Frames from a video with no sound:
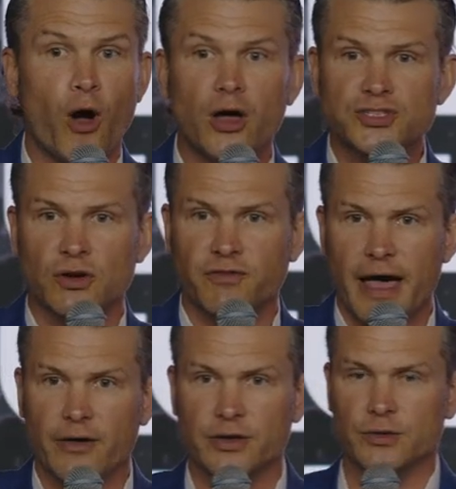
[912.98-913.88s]
also
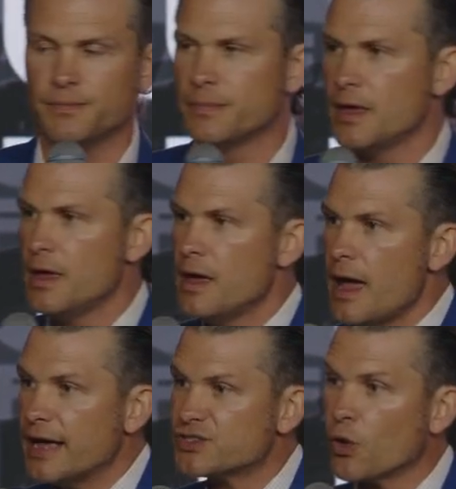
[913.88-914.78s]
value.
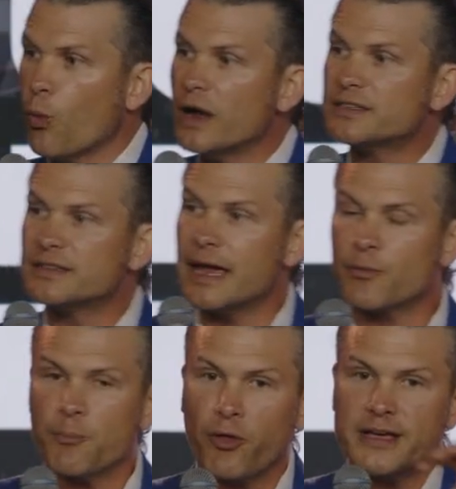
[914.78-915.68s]
And so, what did they
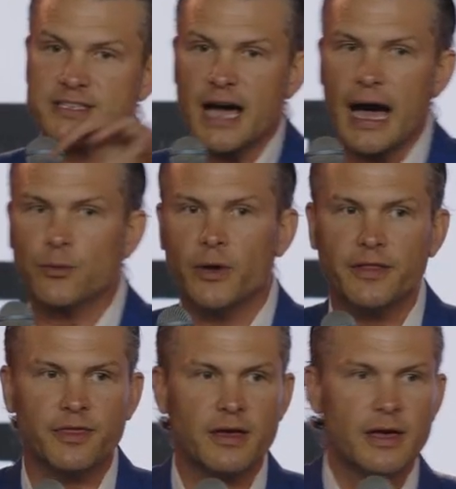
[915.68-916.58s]
replace God
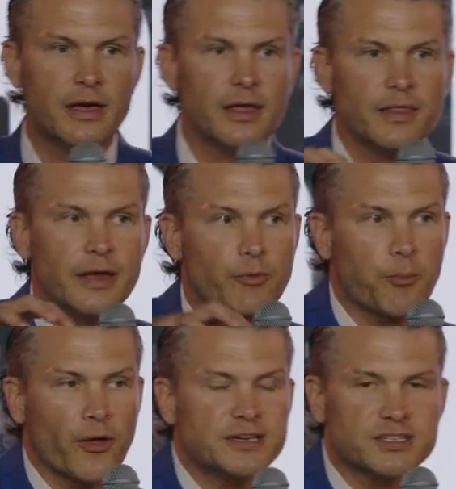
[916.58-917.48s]
with? They
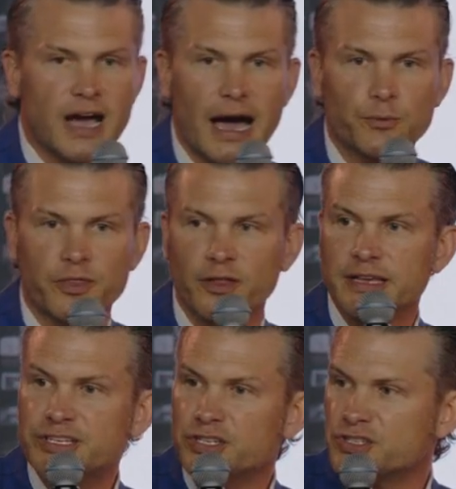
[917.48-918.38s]
replaced God with
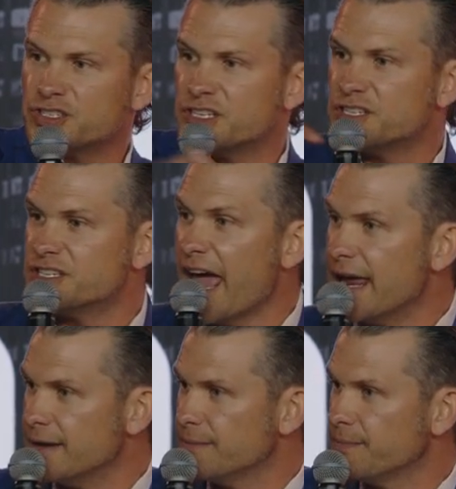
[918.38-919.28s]
allegiance to state.